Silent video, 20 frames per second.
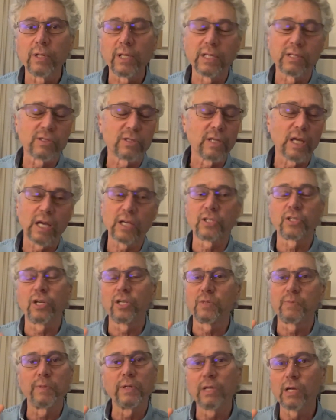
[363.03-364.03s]
it's not
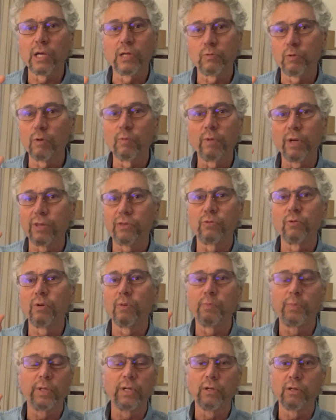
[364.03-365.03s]
just because we went through a
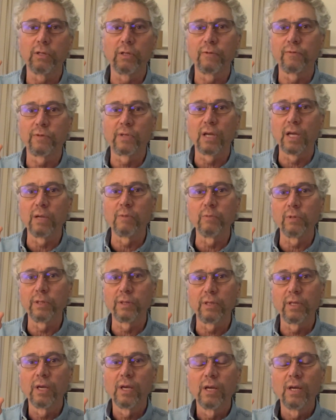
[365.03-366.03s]
period of time with